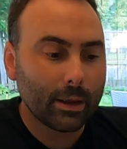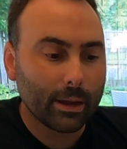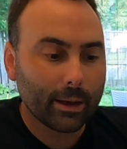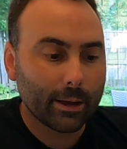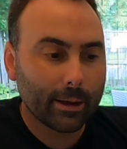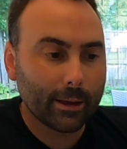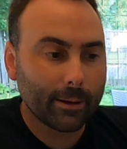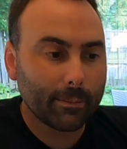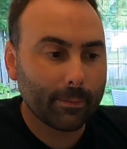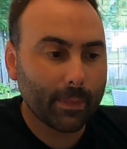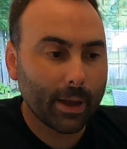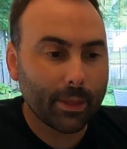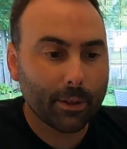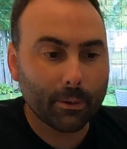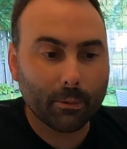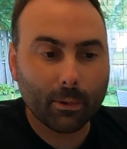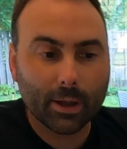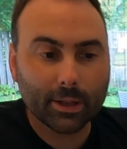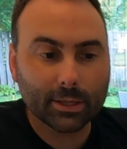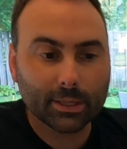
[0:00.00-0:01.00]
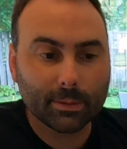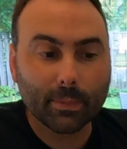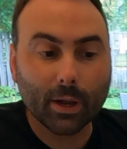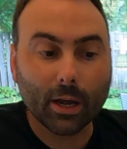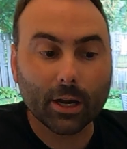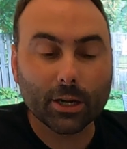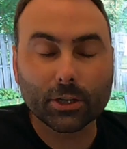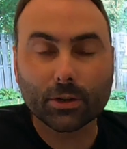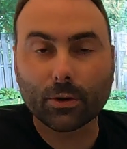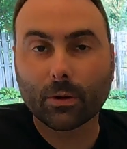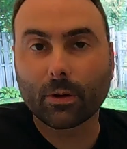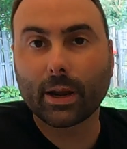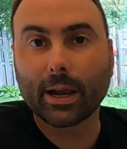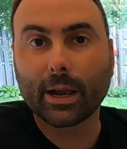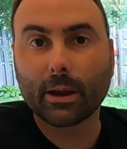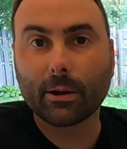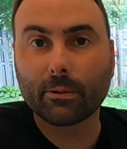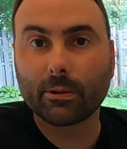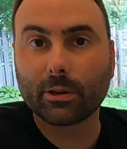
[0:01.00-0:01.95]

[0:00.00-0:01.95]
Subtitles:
Otherwise, I'm not sure how it